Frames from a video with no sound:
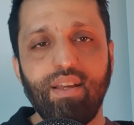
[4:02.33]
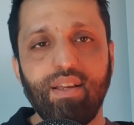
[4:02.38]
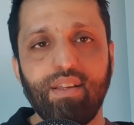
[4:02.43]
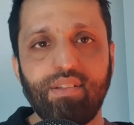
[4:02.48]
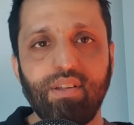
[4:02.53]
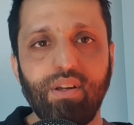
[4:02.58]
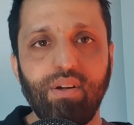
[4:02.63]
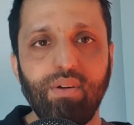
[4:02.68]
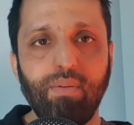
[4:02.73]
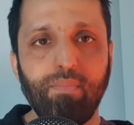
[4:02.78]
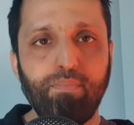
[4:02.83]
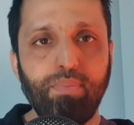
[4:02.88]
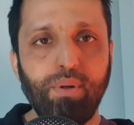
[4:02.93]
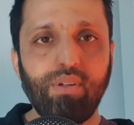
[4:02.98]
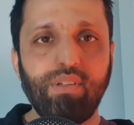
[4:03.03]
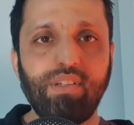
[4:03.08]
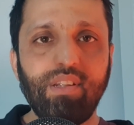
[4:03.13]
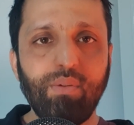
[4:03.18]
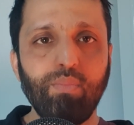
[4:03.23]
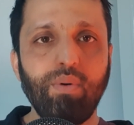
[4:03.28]
So
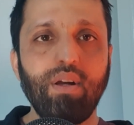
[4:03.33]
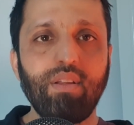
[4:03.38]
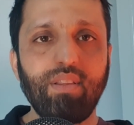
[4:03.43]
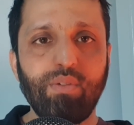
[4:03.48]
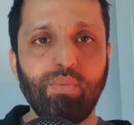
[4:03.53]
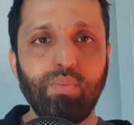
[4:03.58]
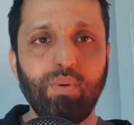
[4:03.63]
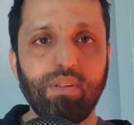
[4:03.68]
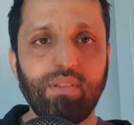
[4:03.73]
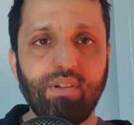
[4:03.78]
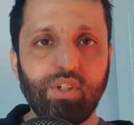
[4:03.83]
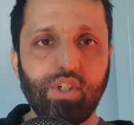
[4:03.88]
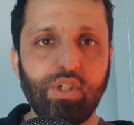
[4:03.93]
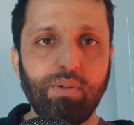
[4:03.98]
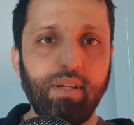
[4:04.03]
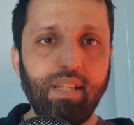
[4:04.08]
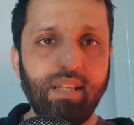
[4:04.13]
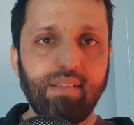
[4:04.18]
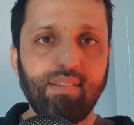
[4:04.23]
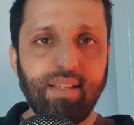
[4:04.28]
beauty and wealth is what social
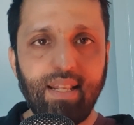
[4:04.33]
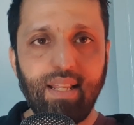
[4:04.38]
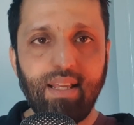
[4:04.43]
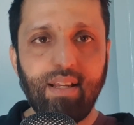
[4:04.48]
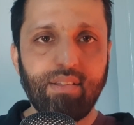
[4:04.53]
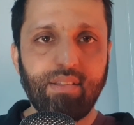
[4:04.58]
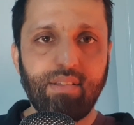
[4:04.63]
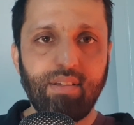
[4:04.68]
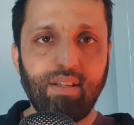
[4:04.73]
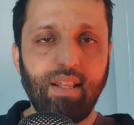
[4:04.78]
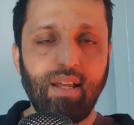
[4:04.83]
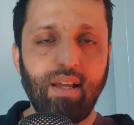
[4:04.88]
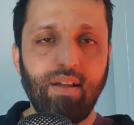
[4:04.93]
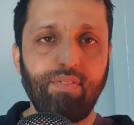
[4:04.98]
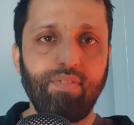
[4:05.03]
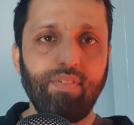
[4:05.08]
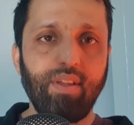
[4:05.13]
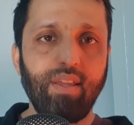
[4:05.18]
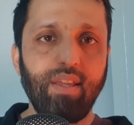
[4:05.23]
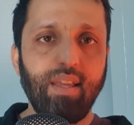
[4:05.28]
media is telling us to
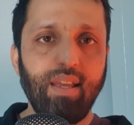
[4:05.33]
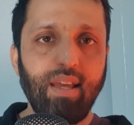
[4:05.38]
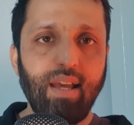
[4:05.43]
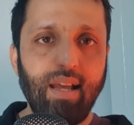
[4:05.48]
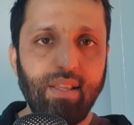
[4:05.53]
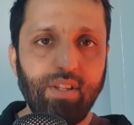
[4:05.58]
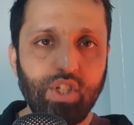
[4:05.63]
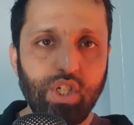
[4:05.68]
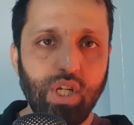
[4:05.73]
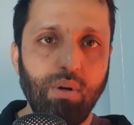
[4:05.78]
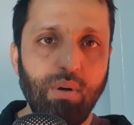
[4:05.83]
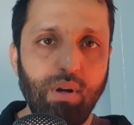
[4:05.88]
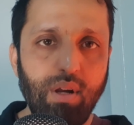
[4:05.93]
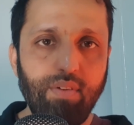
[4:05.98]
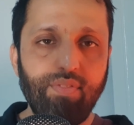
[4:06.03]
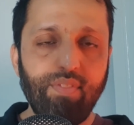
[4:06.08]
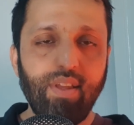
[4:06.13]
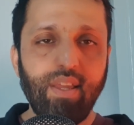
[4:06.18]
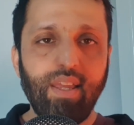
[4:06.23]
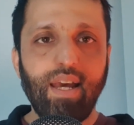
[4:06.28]
love and show
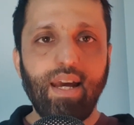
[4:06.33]
off,